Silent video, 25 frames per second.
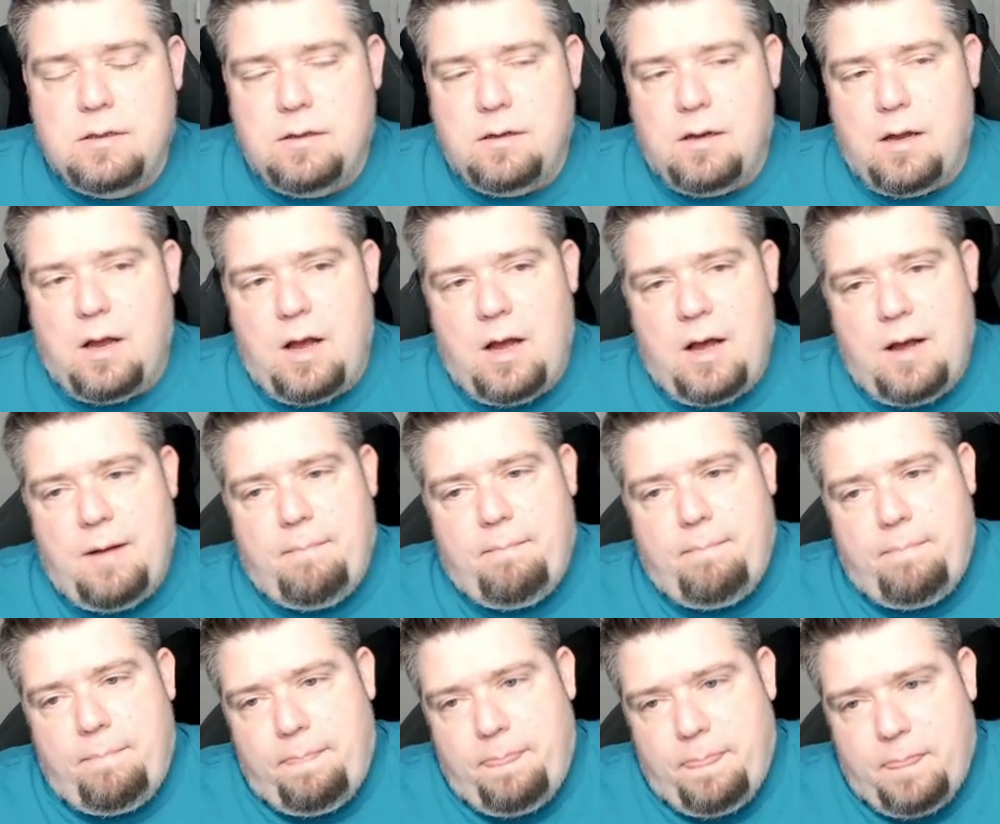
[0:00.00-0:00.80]

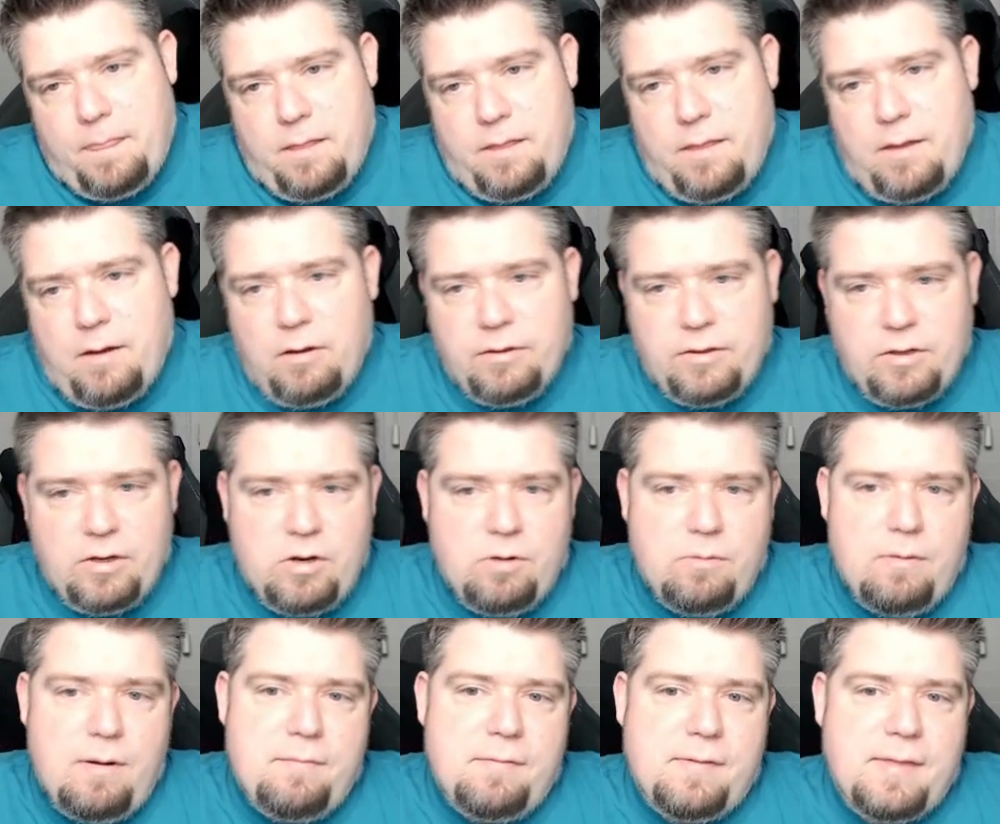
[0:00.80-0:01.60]
Now, I don't
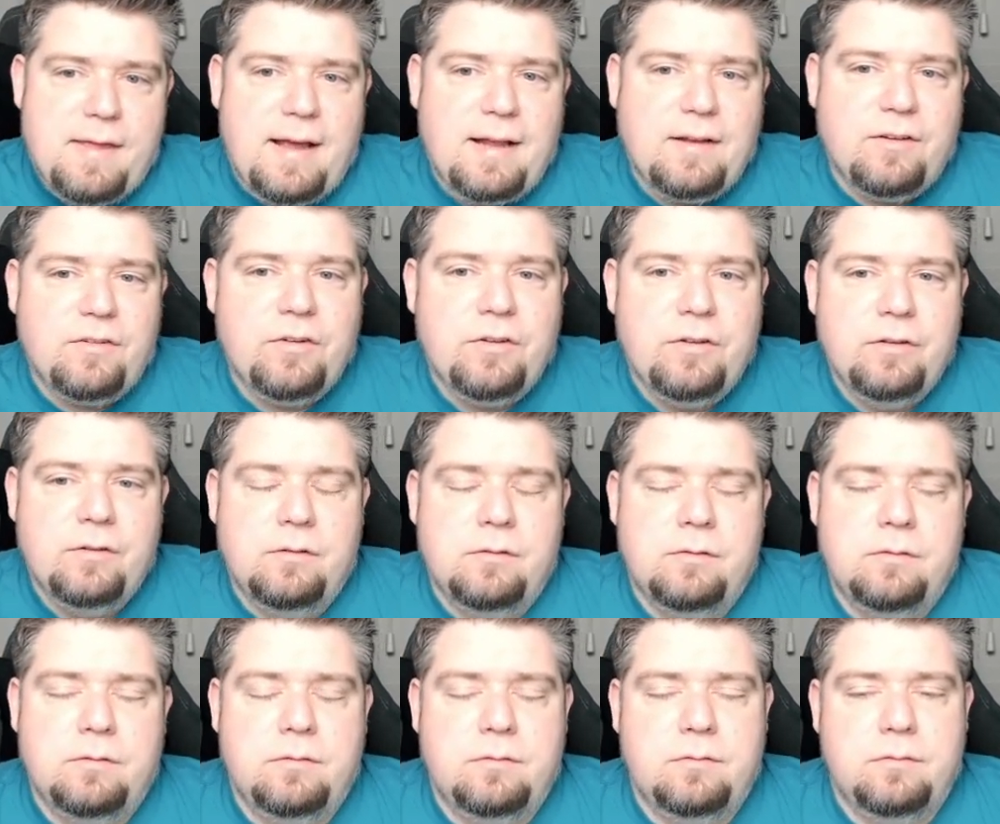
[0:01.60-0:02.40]
know whether that's,
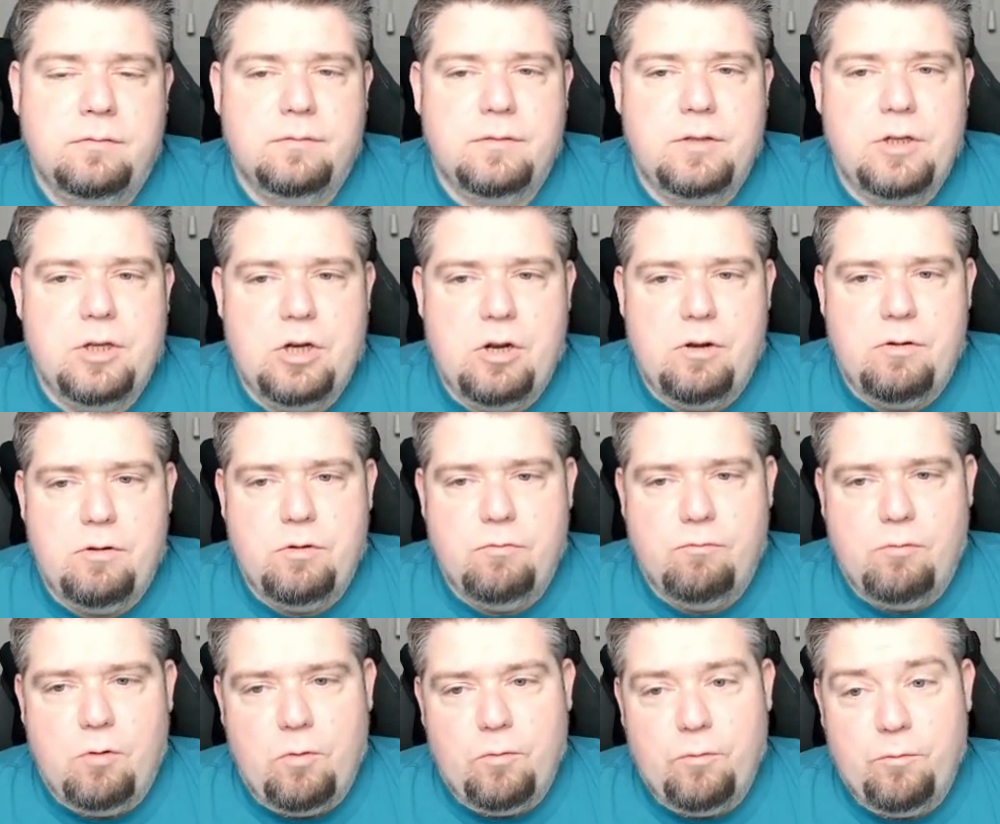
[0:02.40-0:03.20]

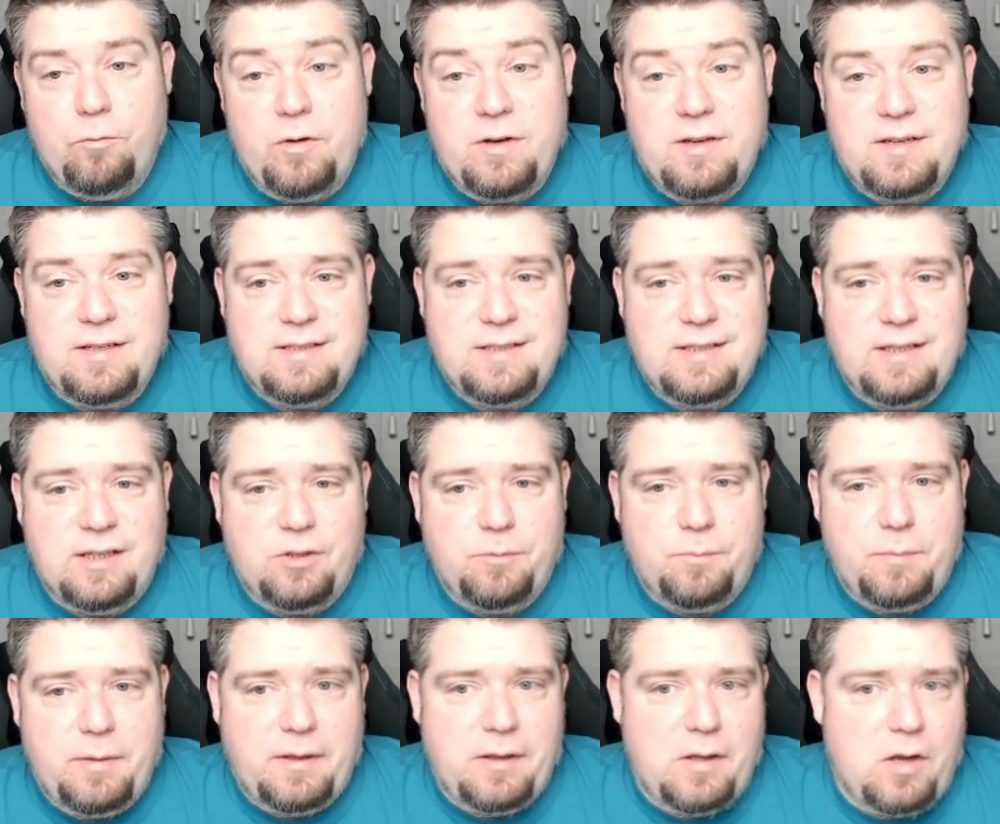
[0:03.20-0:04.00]
you roll
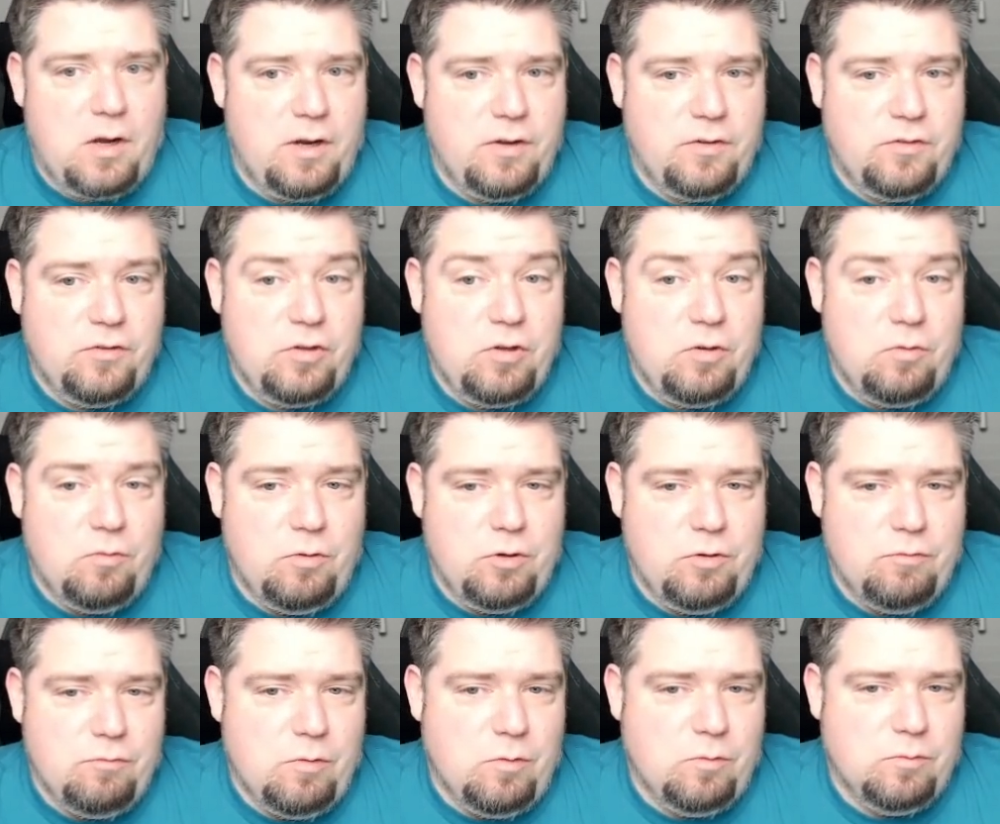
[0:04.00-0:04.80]
3d6, pick the highest two,
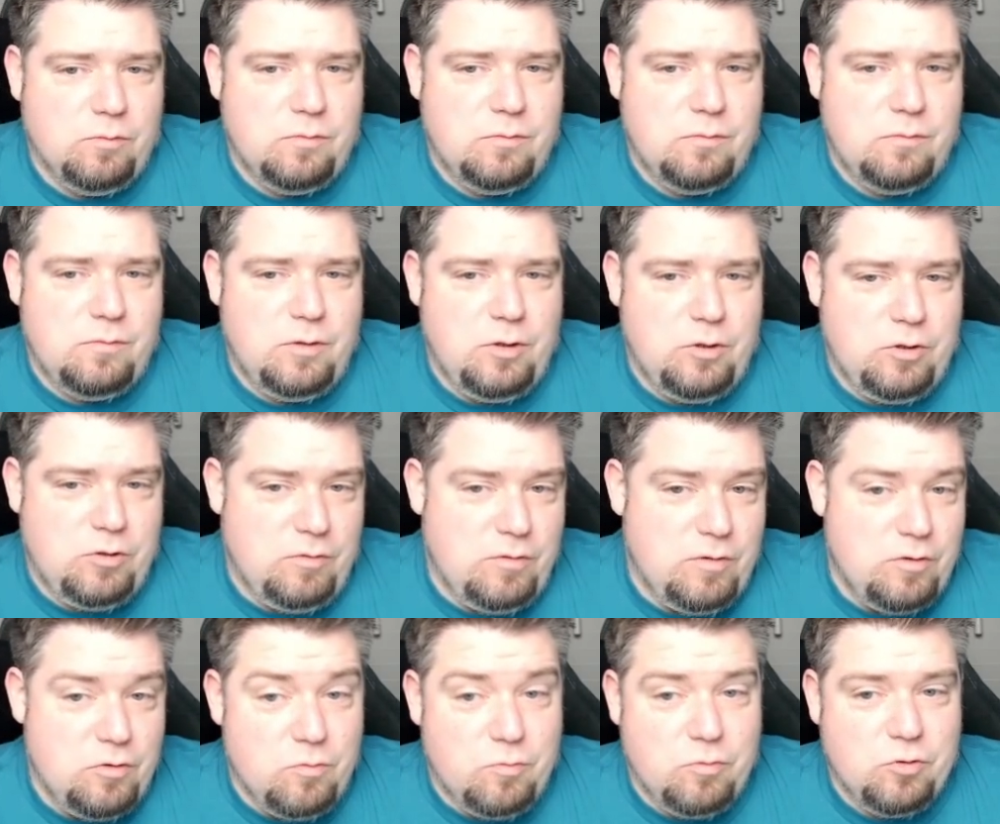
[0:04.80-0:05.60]
or you
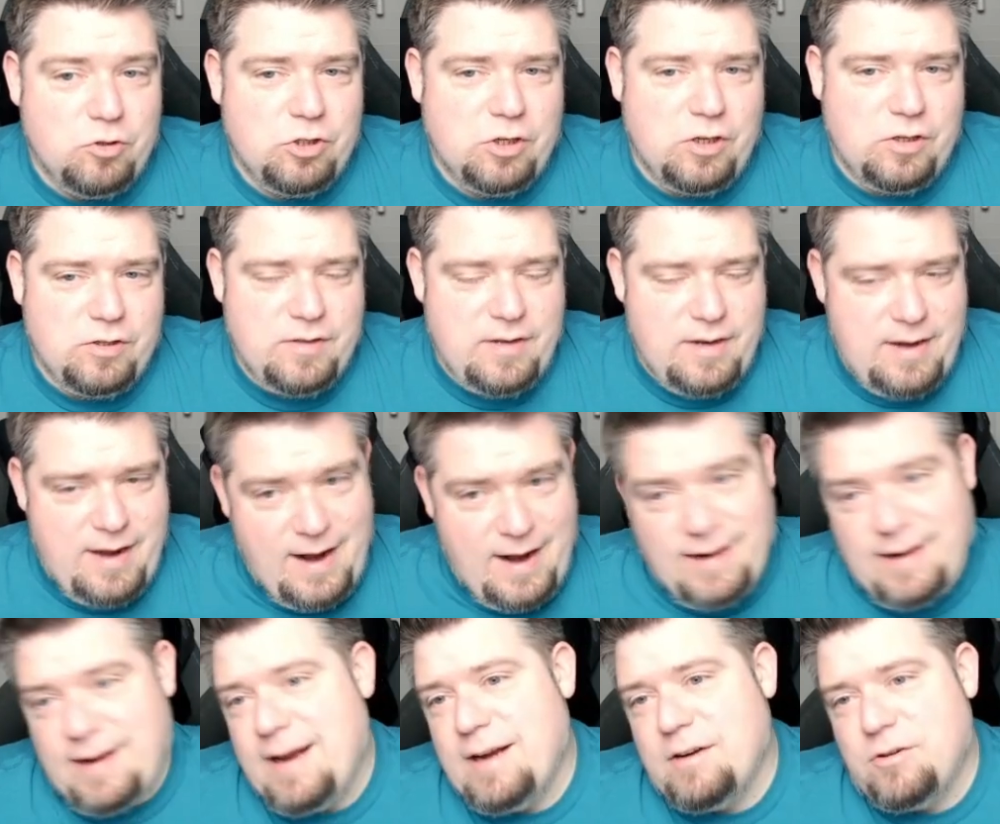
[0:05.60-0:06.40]
do the normal charge, then
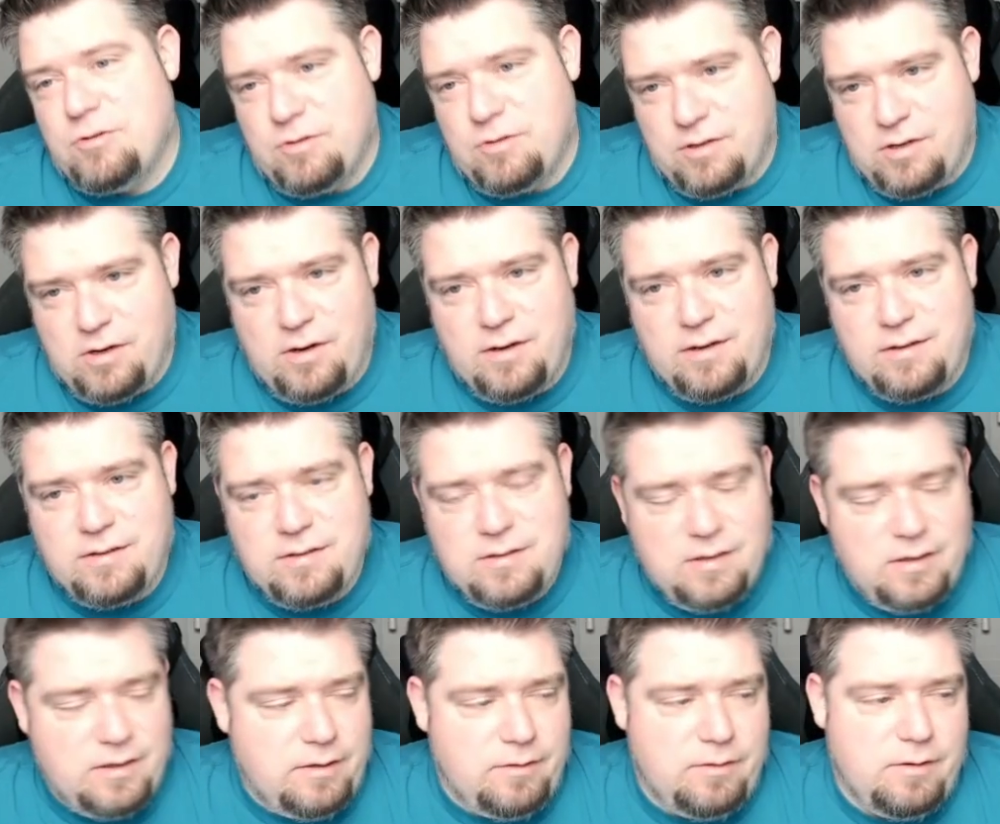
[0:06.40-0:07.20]
add an extra
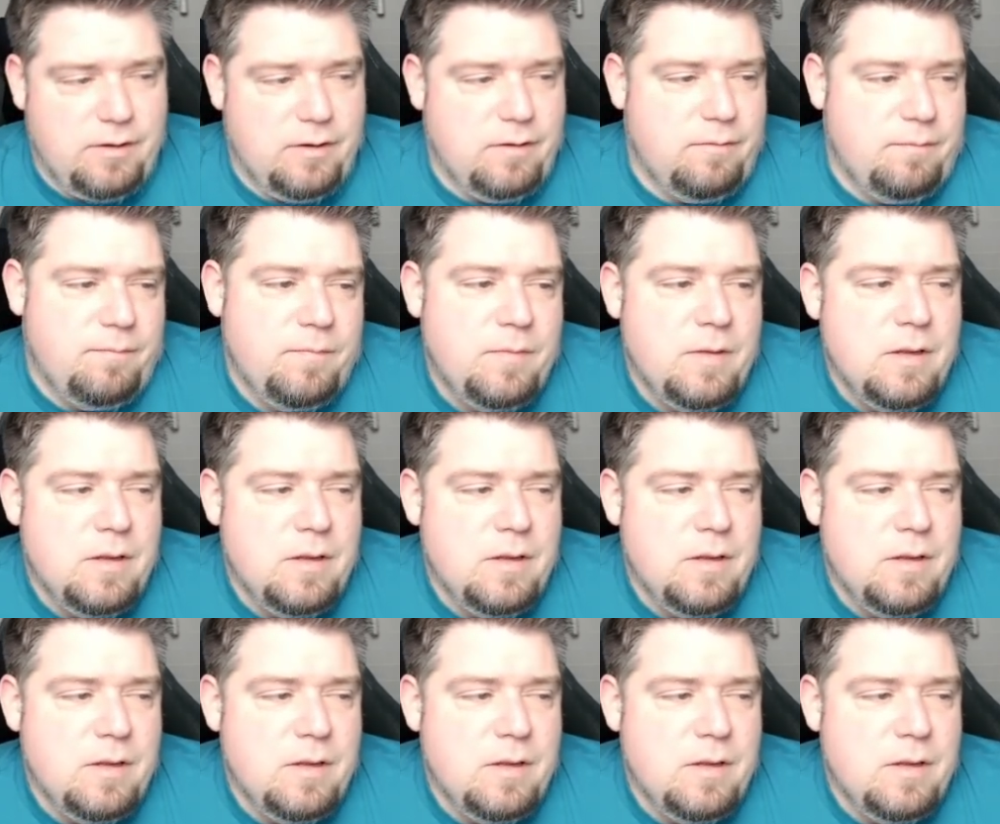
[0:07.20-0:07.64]
dice. I don't know.